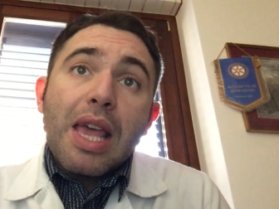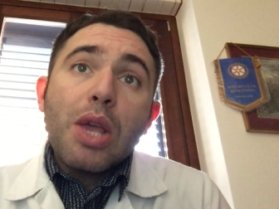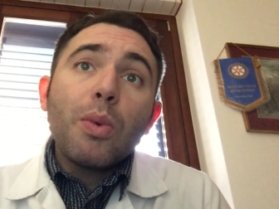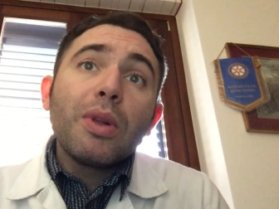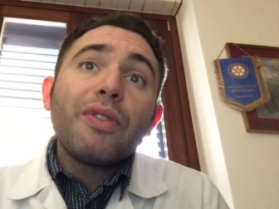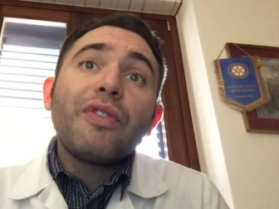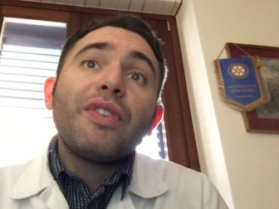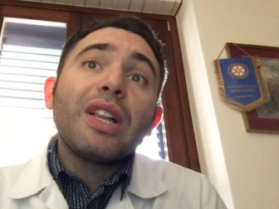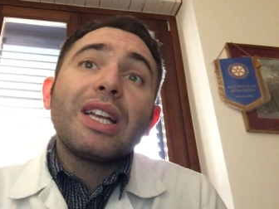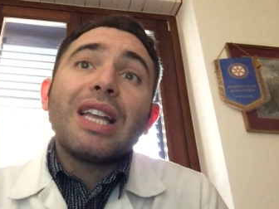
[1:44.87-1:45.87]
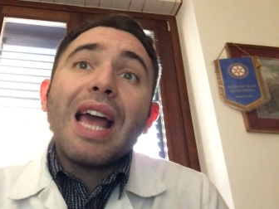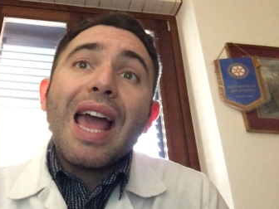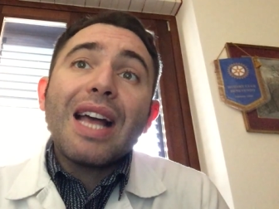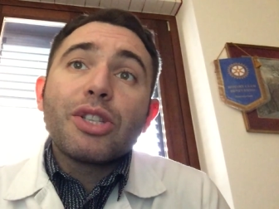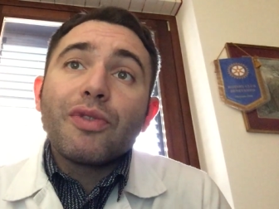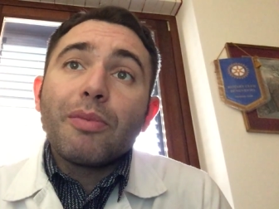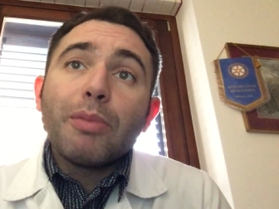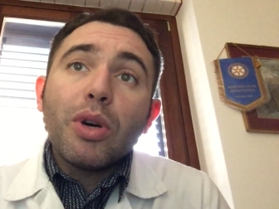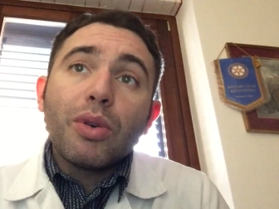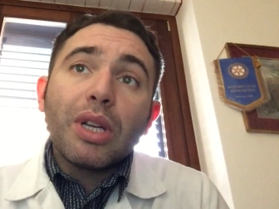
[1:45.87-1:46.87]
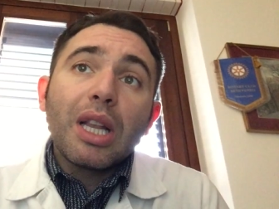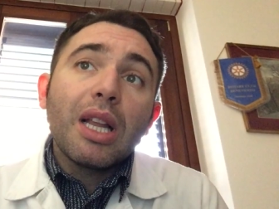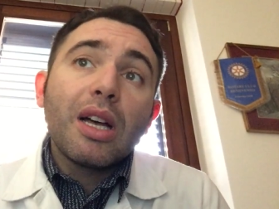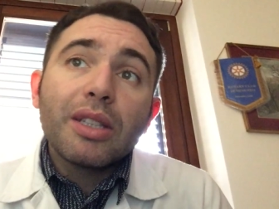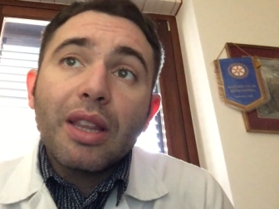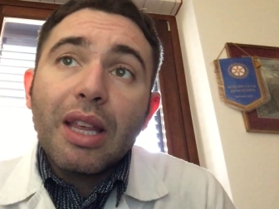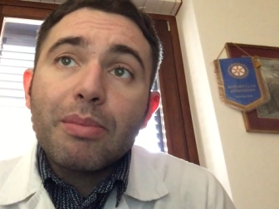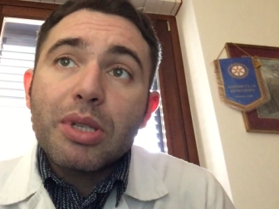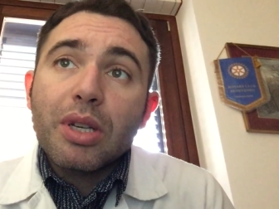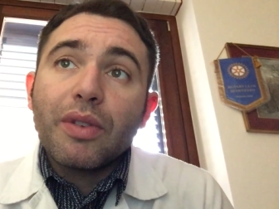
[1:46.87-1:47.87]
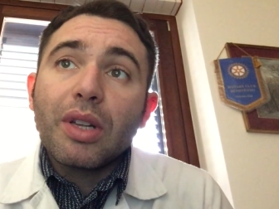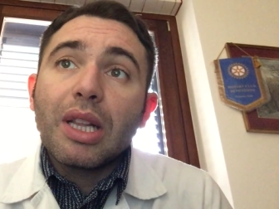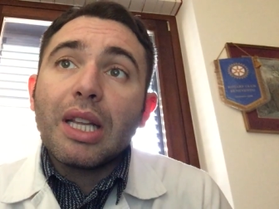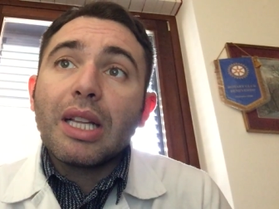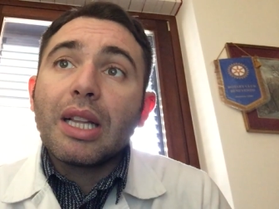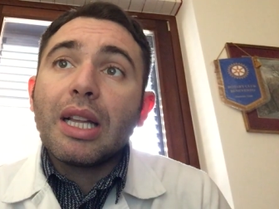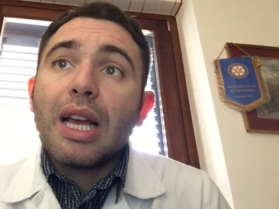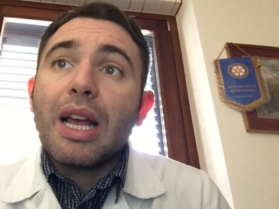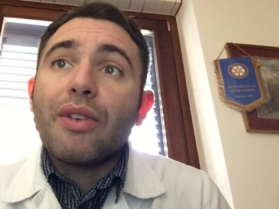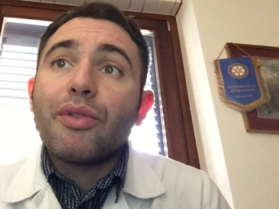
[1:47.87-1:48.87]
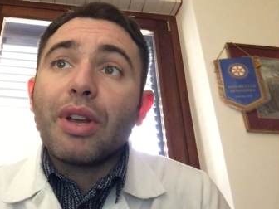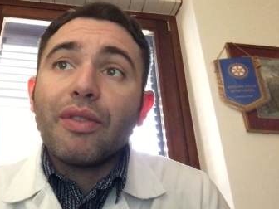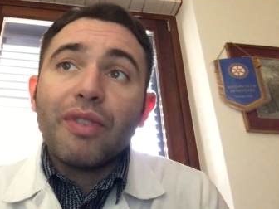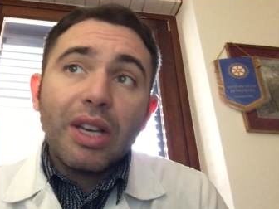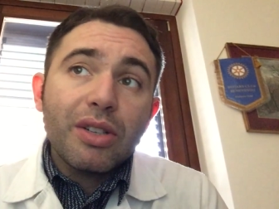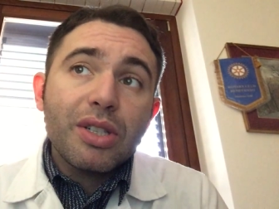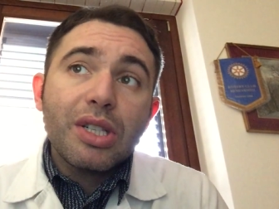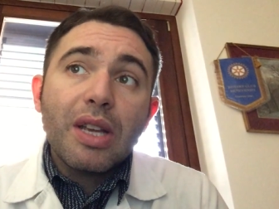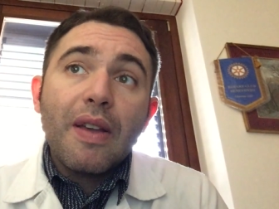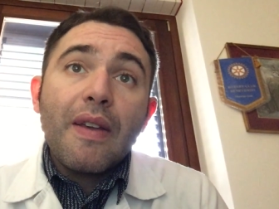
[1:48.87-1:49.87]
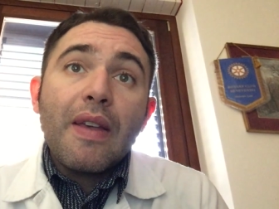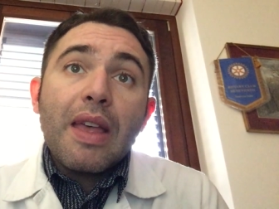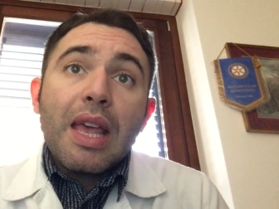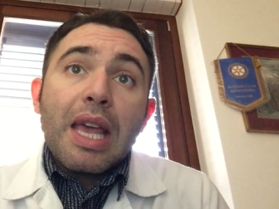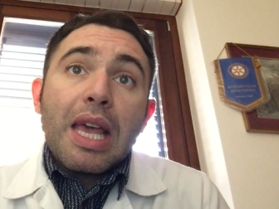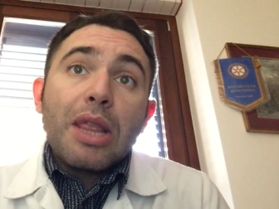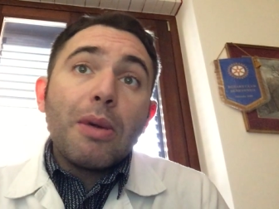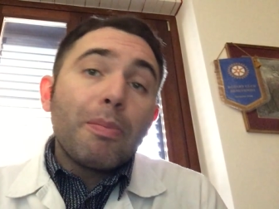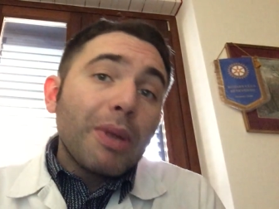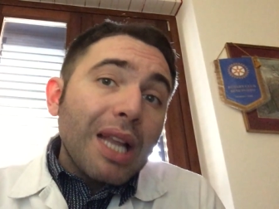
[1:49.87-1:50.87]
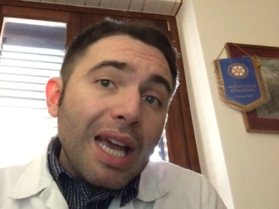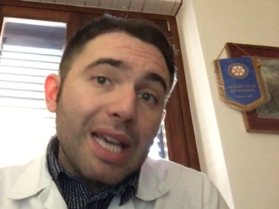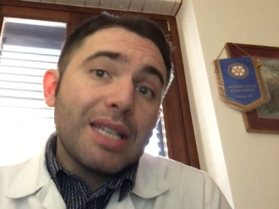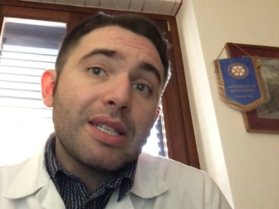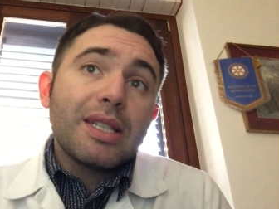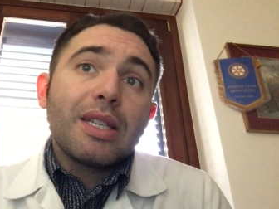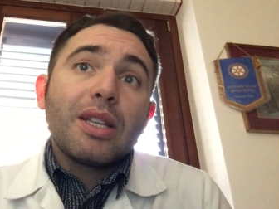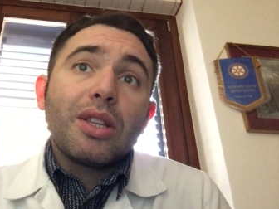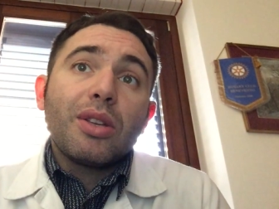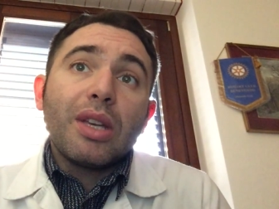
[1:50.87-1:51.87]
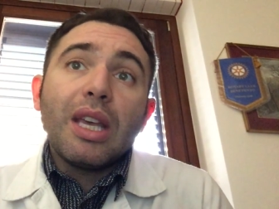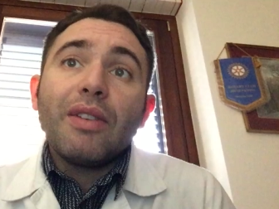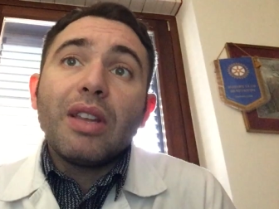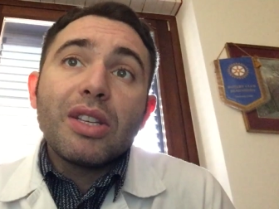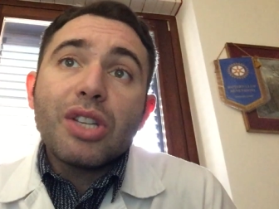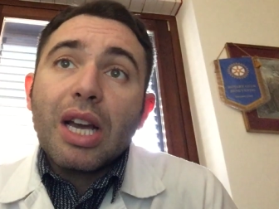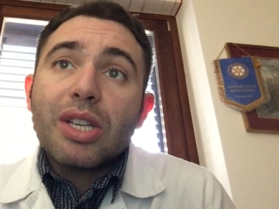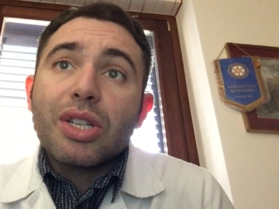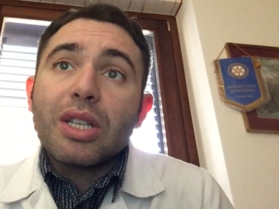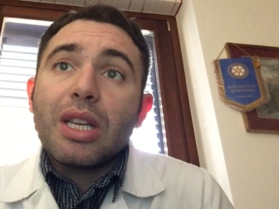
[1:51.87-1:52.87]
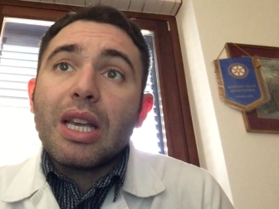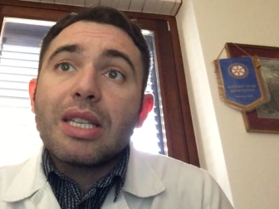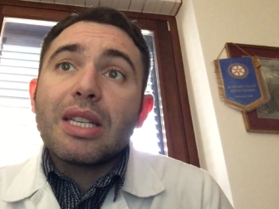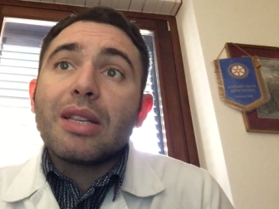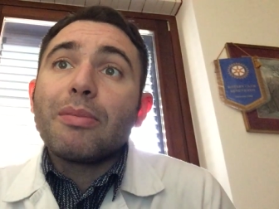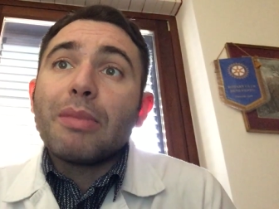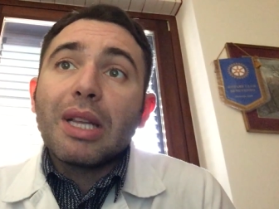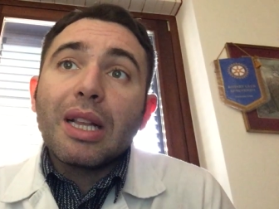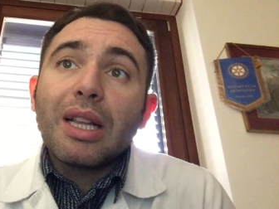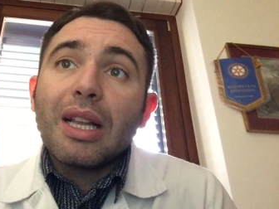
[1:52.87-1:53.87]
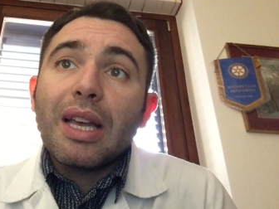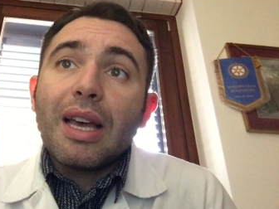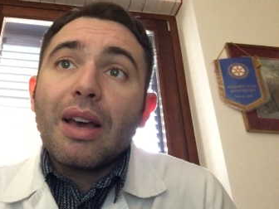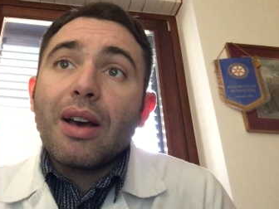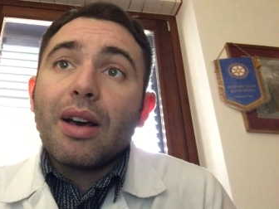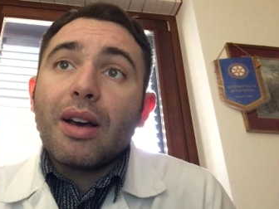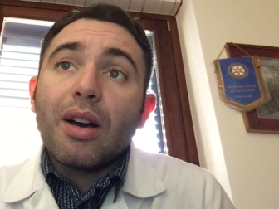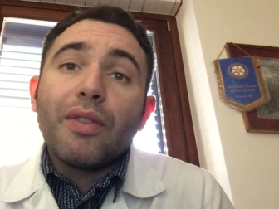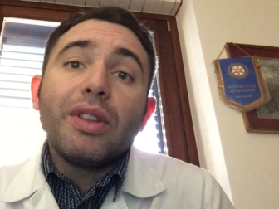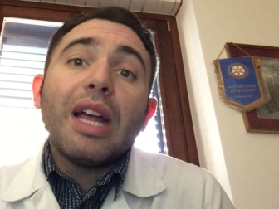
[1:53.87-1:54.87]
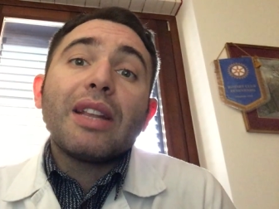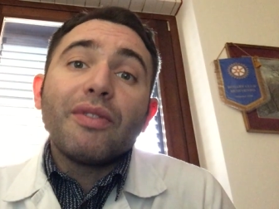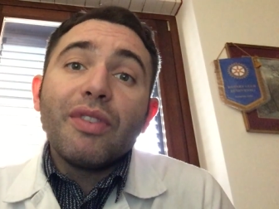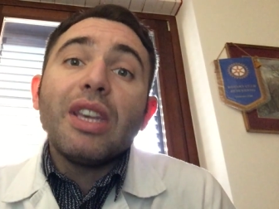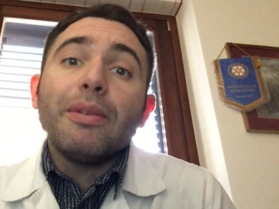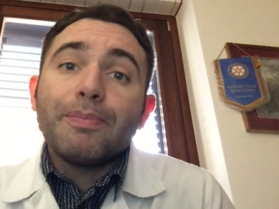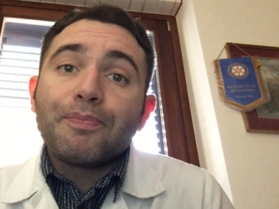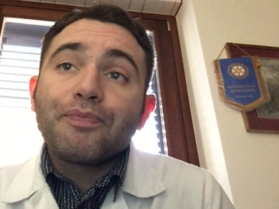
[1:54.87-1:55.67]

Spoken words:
You will feel an edge of a bone along the tips of your little and ring fingers. The place to give the injection is in the middle of that V.